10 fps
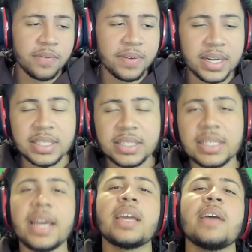
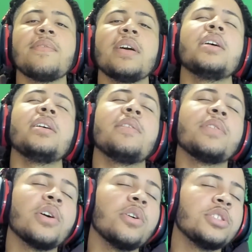FantaSZN, aka Fanta, and if
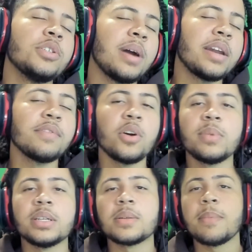you're OG, you might even know
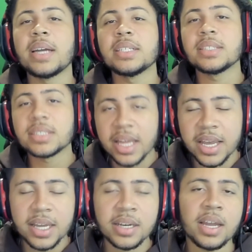me as Imagine
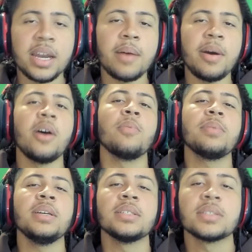Slaying, and I'm out.
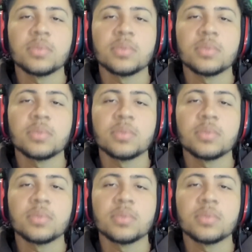Peace.